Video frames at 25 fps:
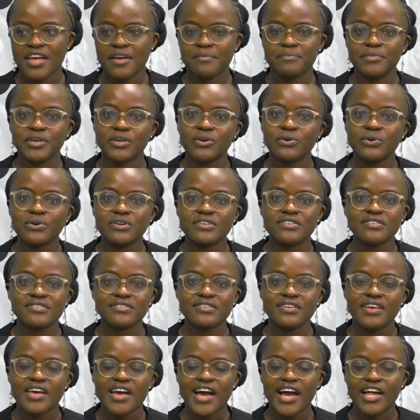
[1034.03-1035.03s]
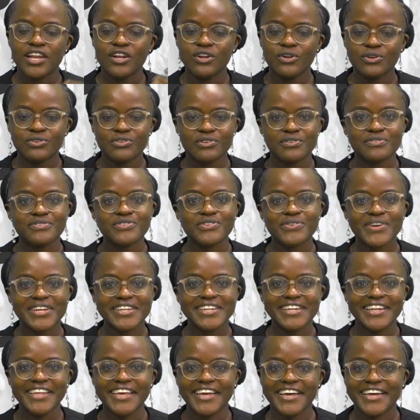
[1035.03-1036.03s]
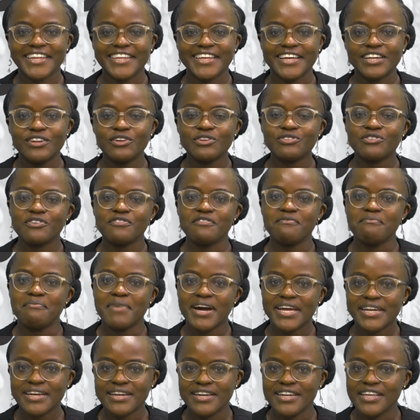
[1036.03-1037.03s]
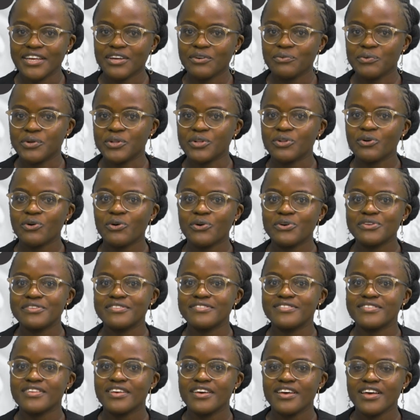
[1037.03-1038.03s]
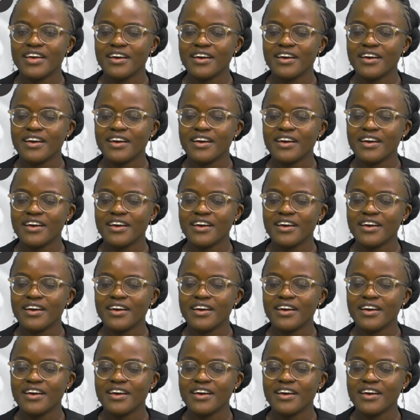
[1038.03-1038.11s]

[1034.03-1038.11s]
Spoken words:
because a lot of swaddling and a lot of bundling will cause